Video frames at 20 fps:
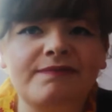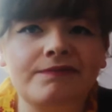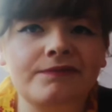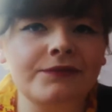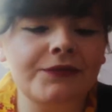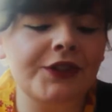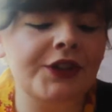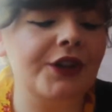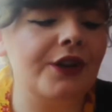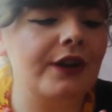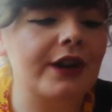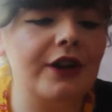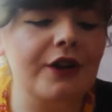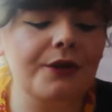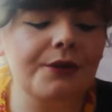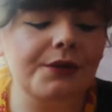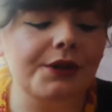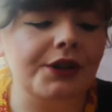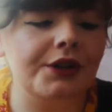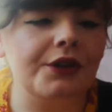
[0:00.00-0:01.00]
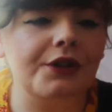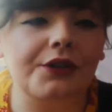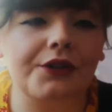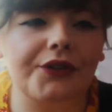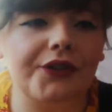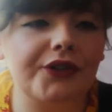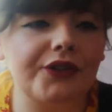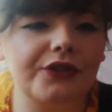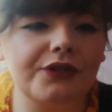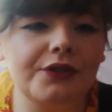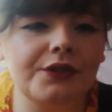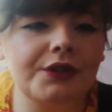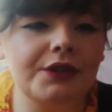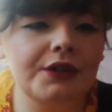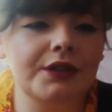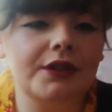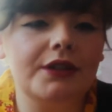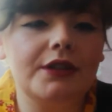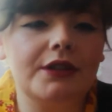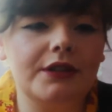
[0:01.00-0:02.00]
You know, I know girls,
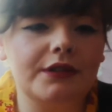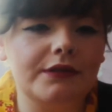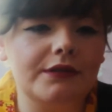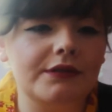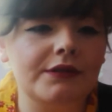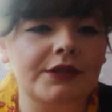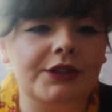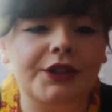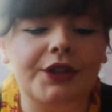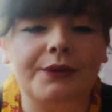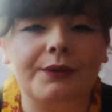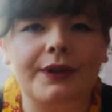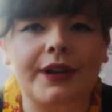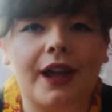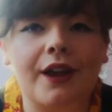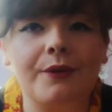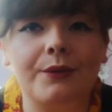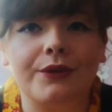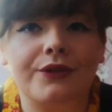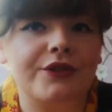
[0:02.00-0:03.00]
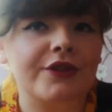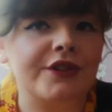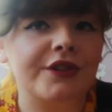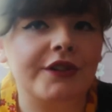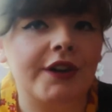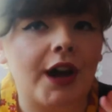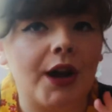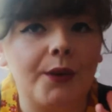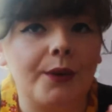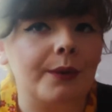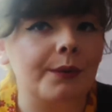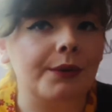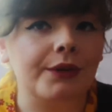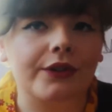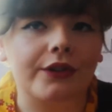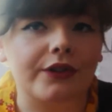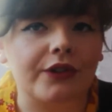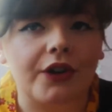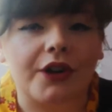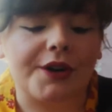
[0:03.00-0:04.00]
you know, when I was younger, I wouldn't want
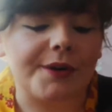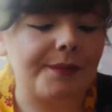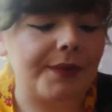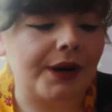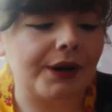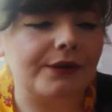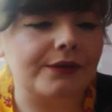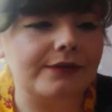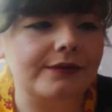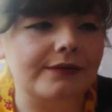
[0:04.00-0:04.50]
to talk about